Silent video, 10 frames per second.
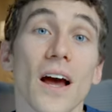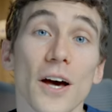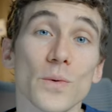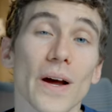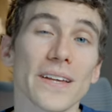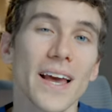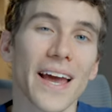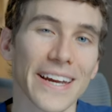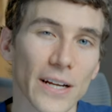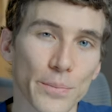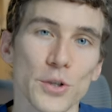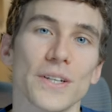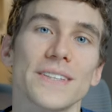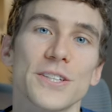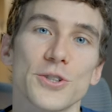Otherwise, again, I'll put
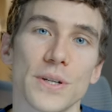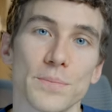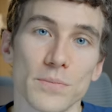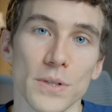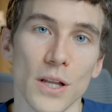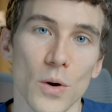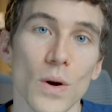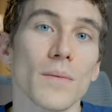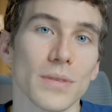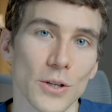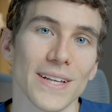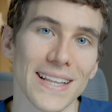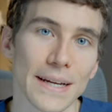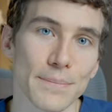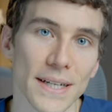it in the description below, below that
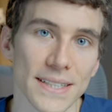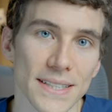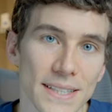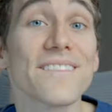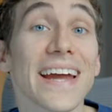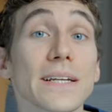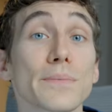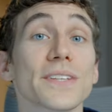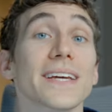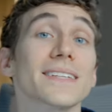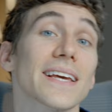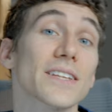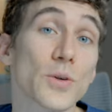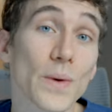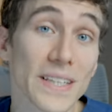like button. Fact number six
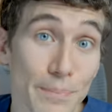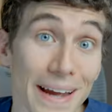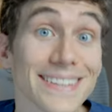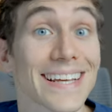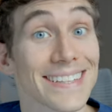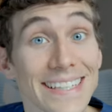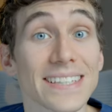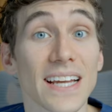is to expect that these